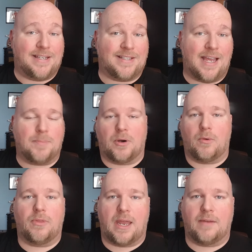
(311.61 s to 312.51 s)
a
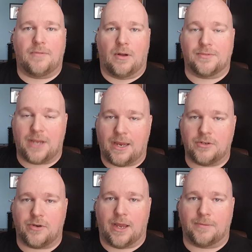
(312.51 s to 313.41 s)
sniper that involves
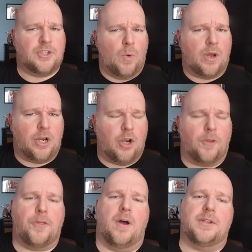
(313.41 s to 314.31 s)
Andrea. So, what are
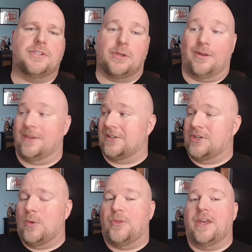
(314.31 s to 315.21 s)
your thoughts on this?
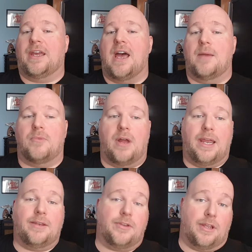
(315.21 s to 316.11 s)
Do you think I'm
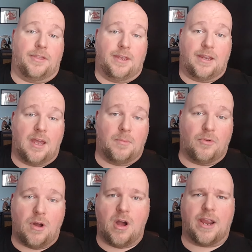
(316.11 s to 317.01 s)
right? Do you think I'm
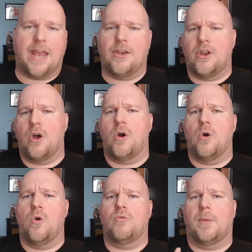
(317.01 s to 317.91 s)
wrong? And
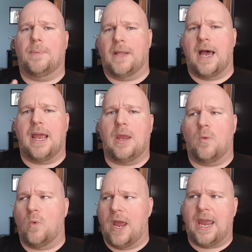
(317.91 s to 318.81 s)
no
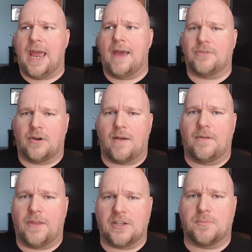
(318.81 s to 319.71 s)
replying way after
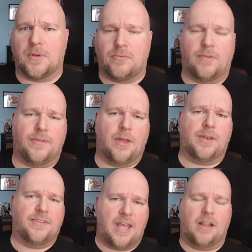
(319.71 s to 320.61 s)
everything's been
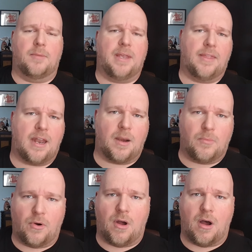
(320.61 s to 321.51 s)
revealed and telling me that
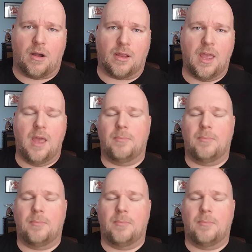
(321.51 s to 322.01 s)
I'm wrong